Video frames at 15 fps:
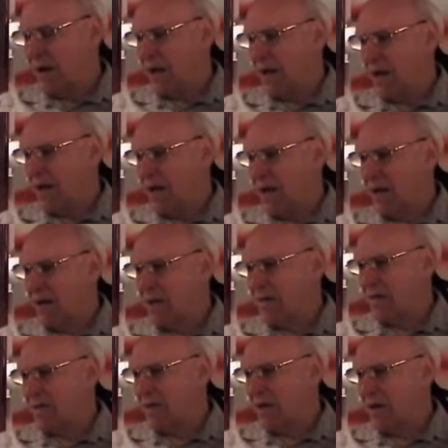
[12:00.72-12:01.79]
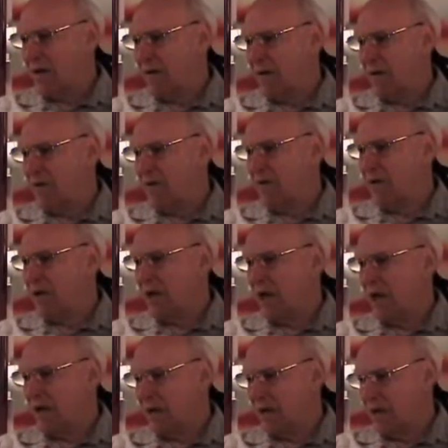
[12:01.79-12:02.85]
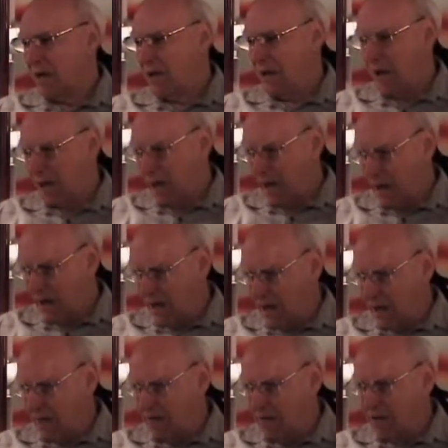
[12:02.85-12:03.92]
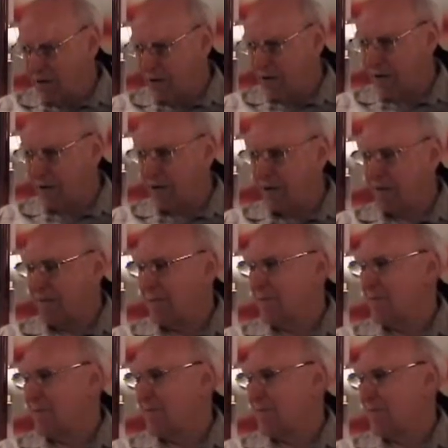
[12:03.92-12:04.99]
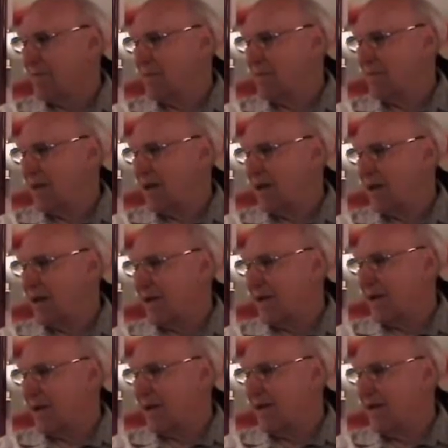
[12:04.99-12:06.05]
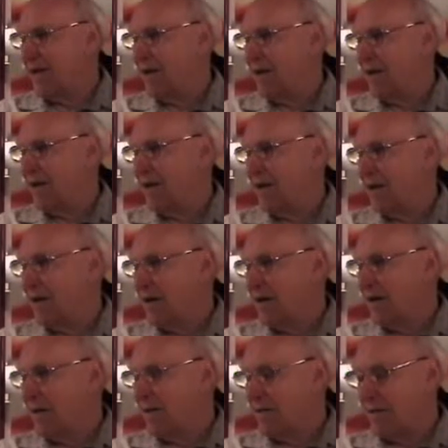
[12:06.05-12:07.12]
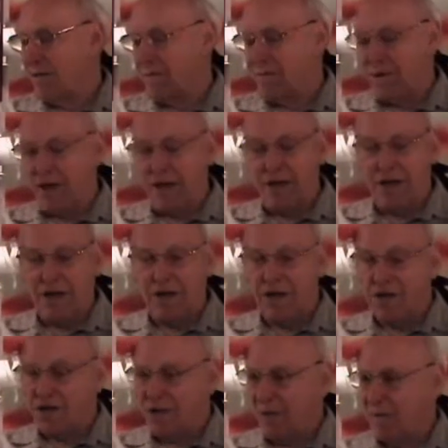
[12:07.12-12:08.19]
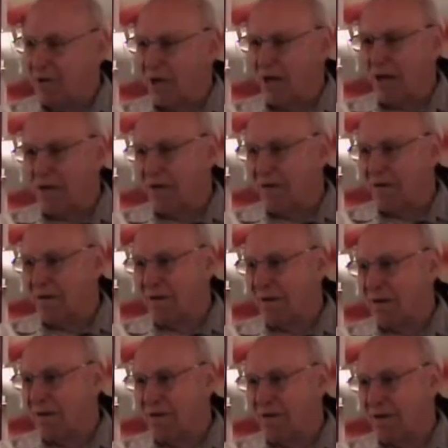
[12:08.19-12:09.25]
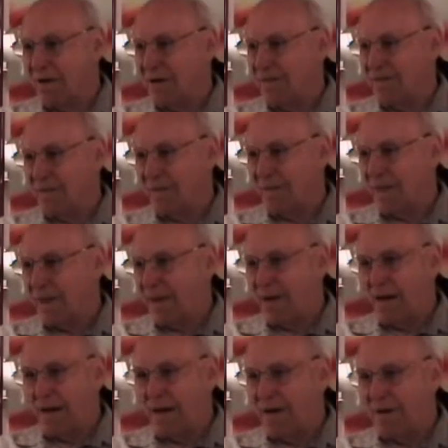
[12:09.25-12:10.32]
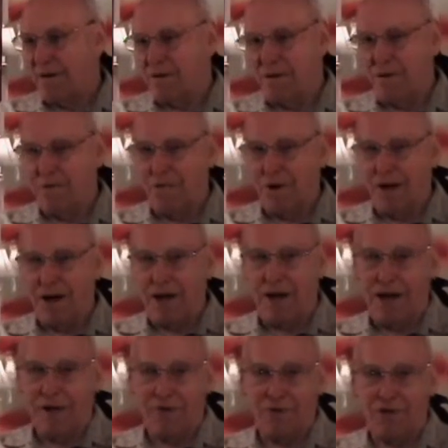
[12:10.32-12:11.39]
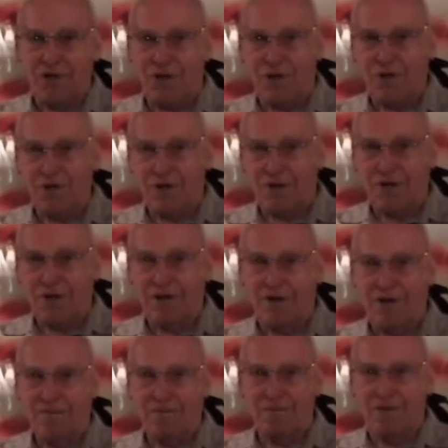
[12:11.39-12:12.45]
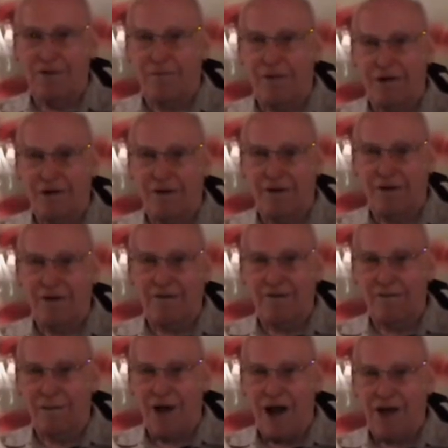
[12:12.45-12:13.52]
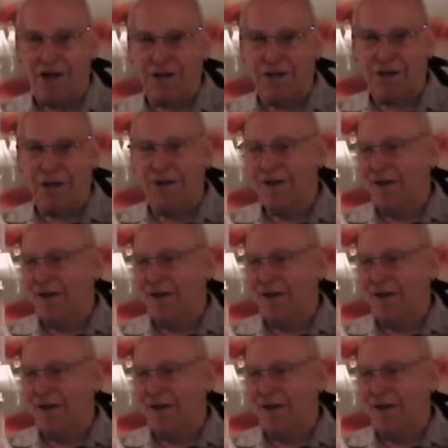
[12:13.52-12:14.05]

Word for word: I got a, down in New Guinea, I got on, shore, uh, on land. Well, we needed something, and uh, I don't know why I was chosen to, with one of the brass